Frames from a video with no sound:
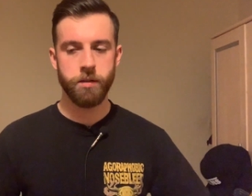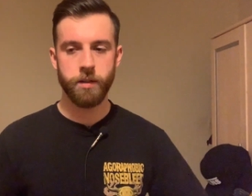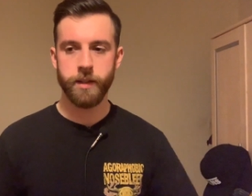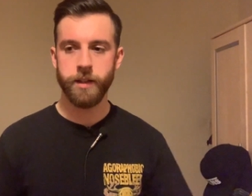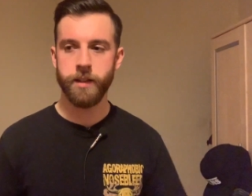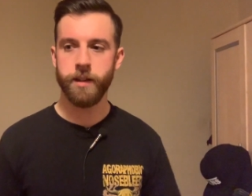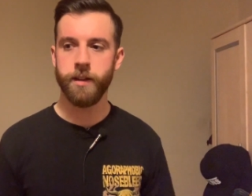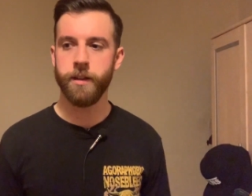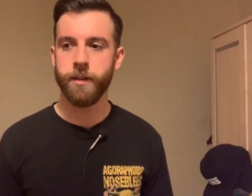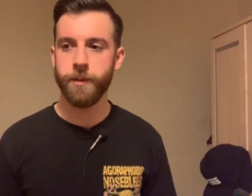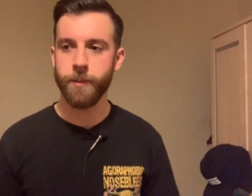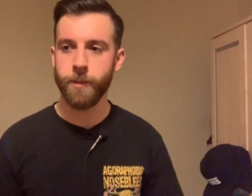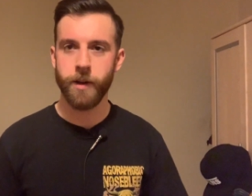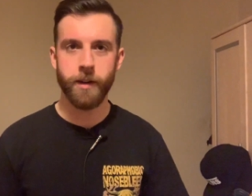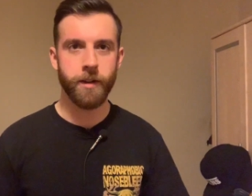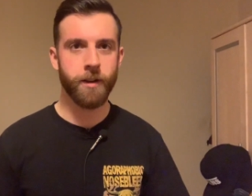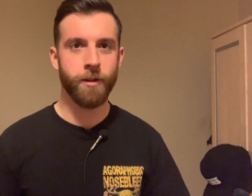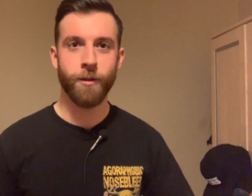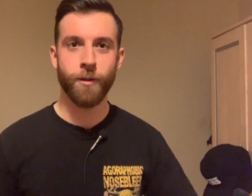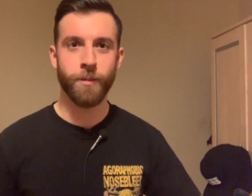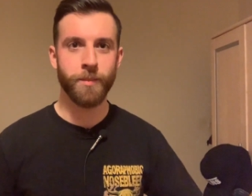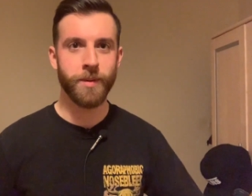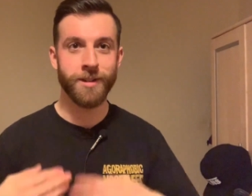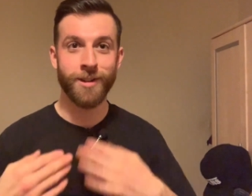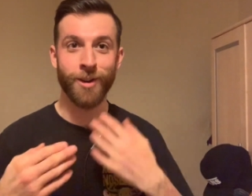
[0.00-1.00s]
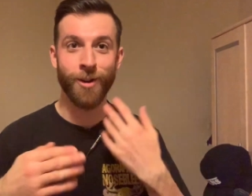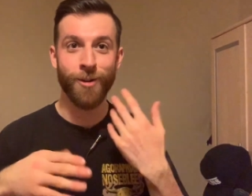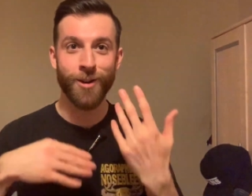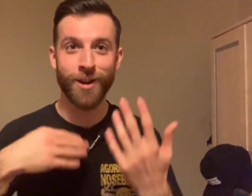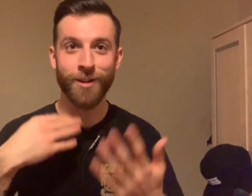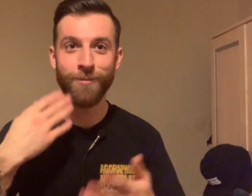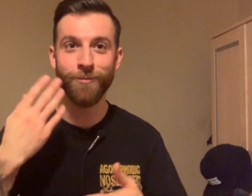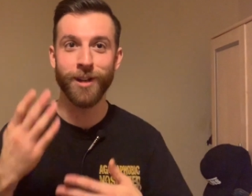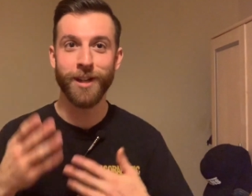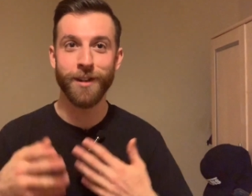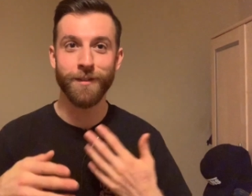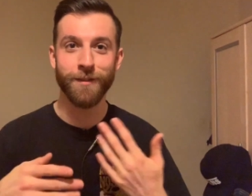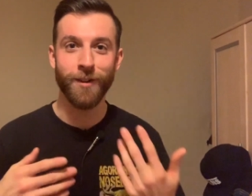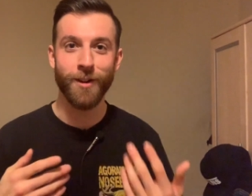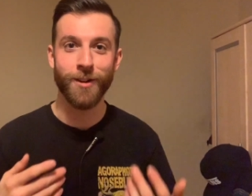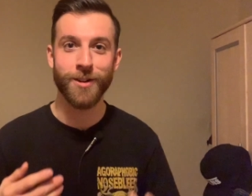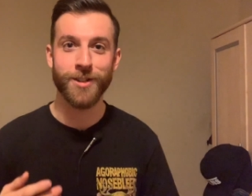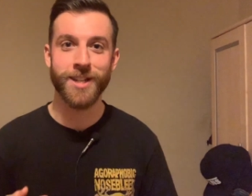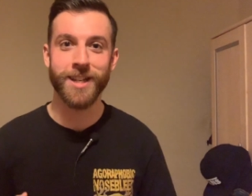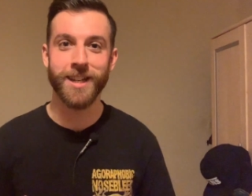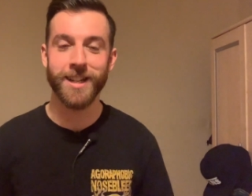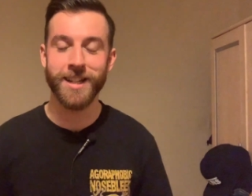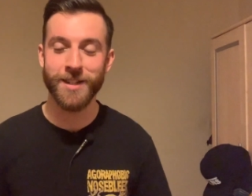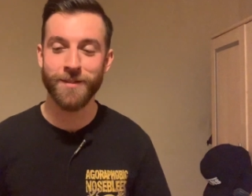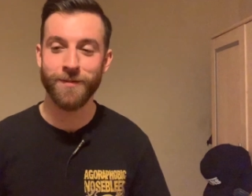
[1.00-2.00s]
Yeah, I know I've been talking really fast
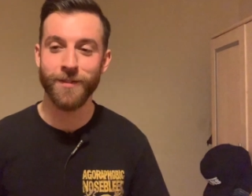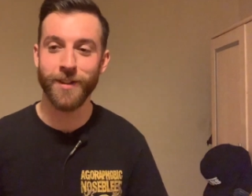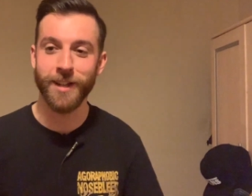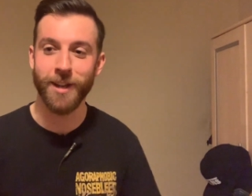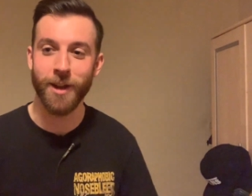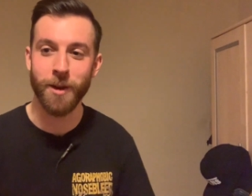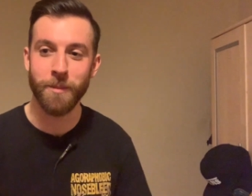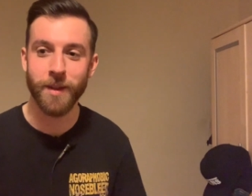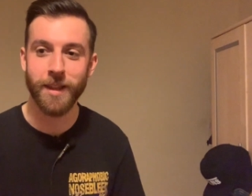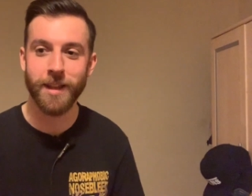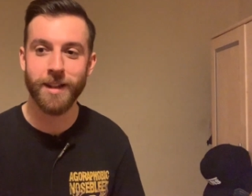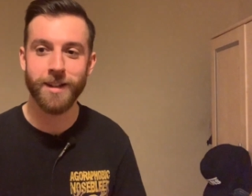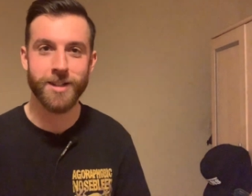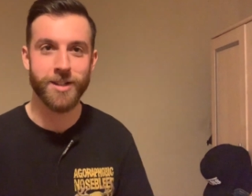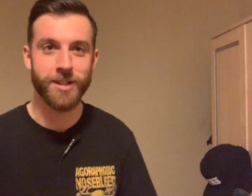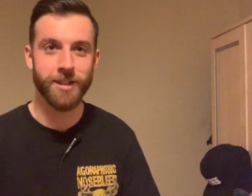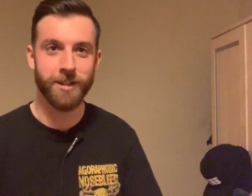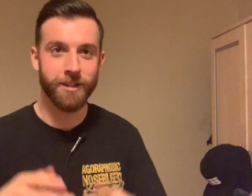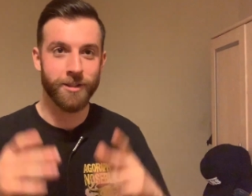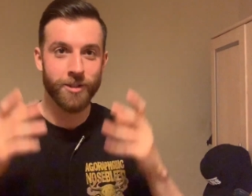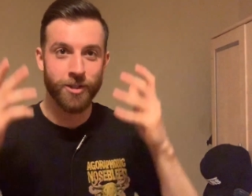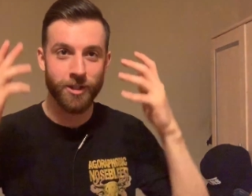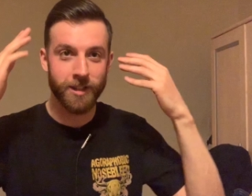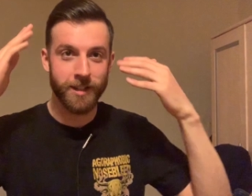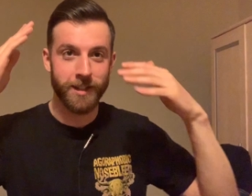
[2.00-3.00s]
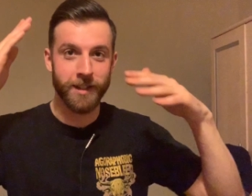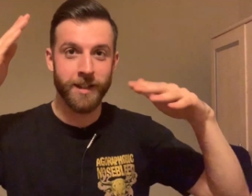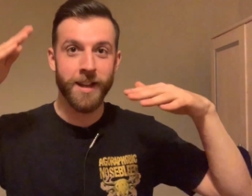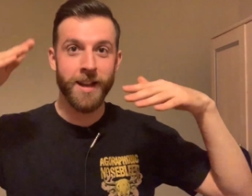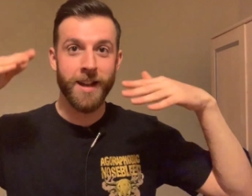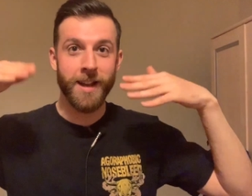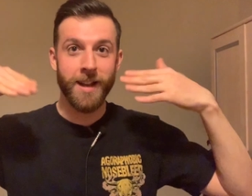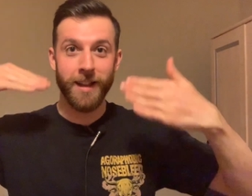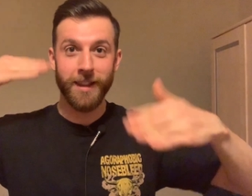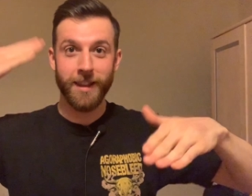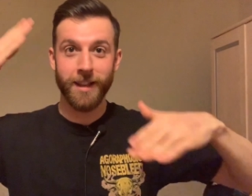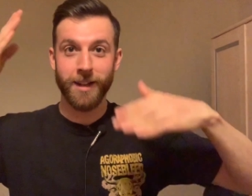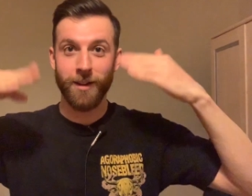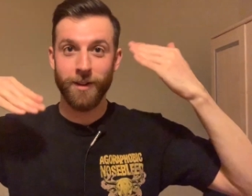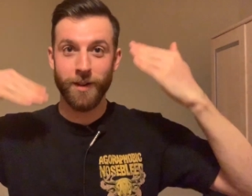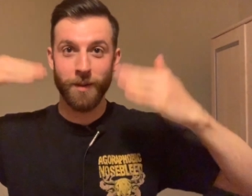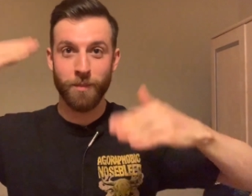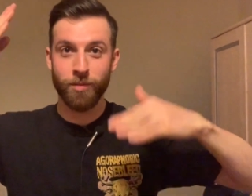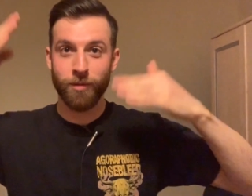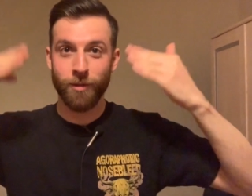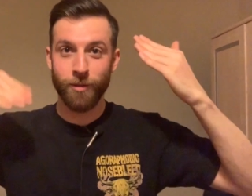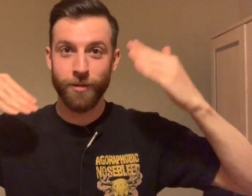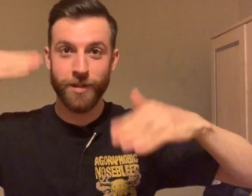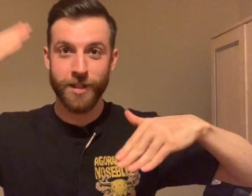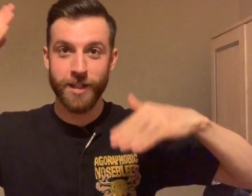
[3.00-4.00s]
in this video, but that's literally the kind of
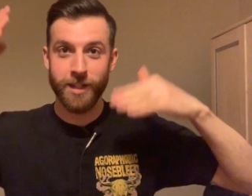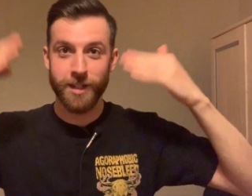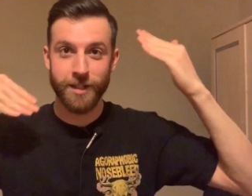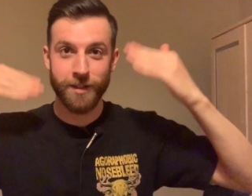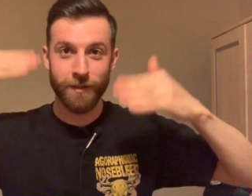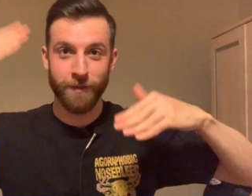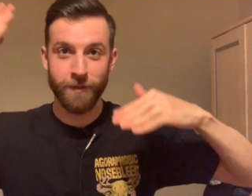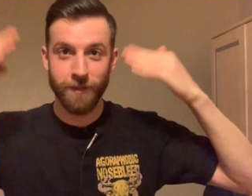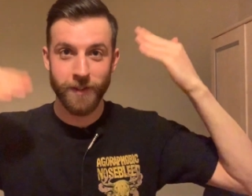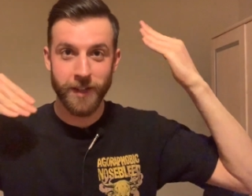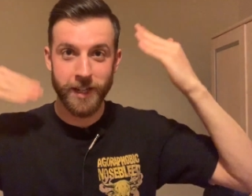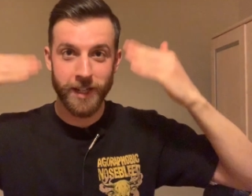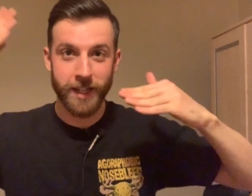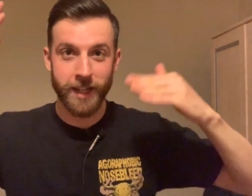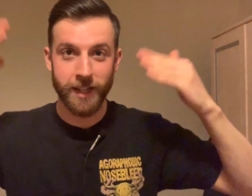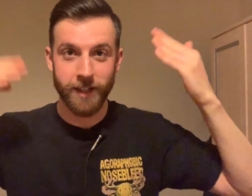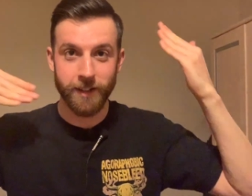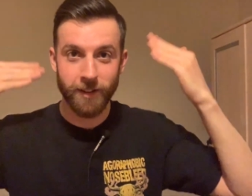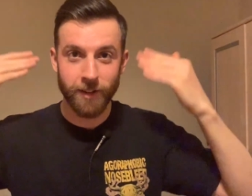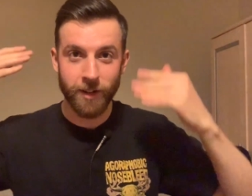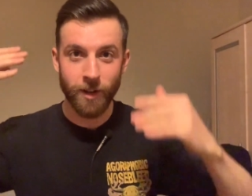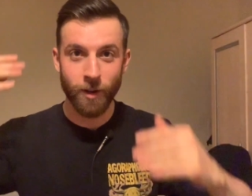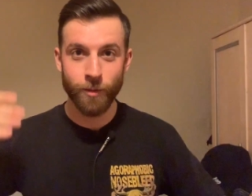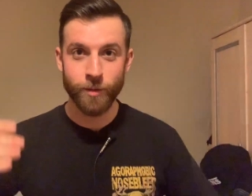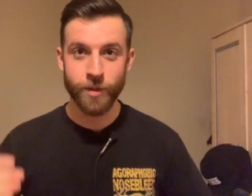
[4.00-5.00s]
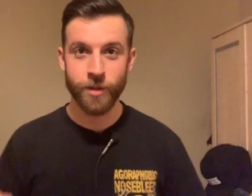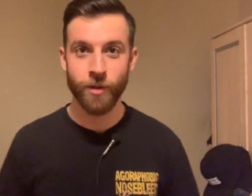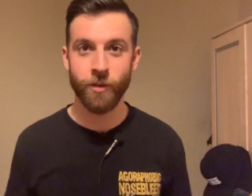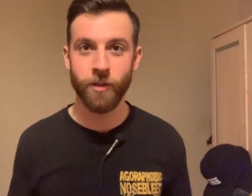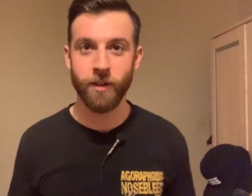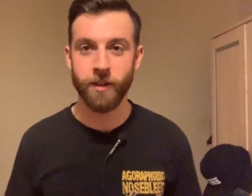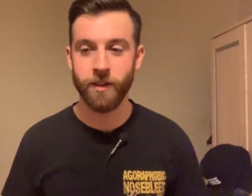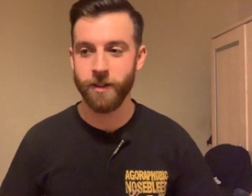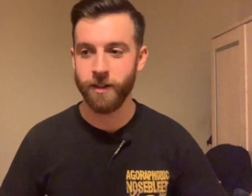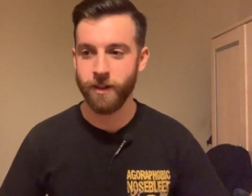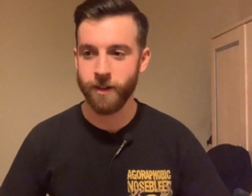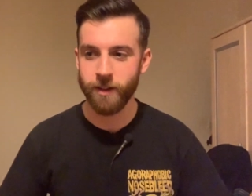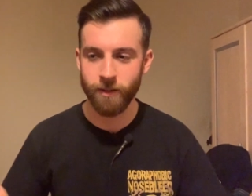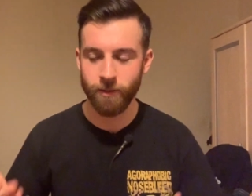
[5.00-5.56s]
process of thinking that goes on.